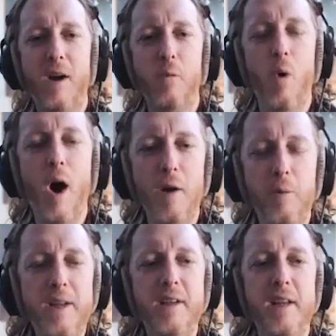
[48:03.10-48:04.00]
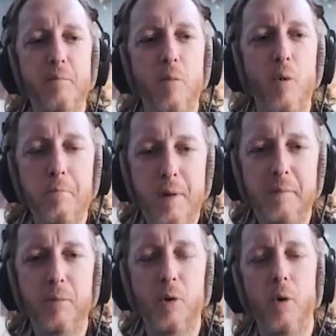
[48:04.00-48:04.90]
back why we need
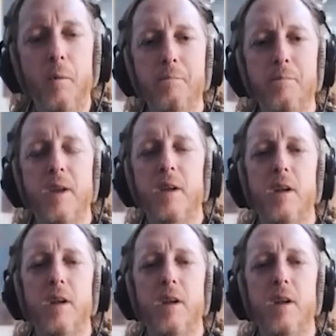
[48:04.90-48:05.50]
more people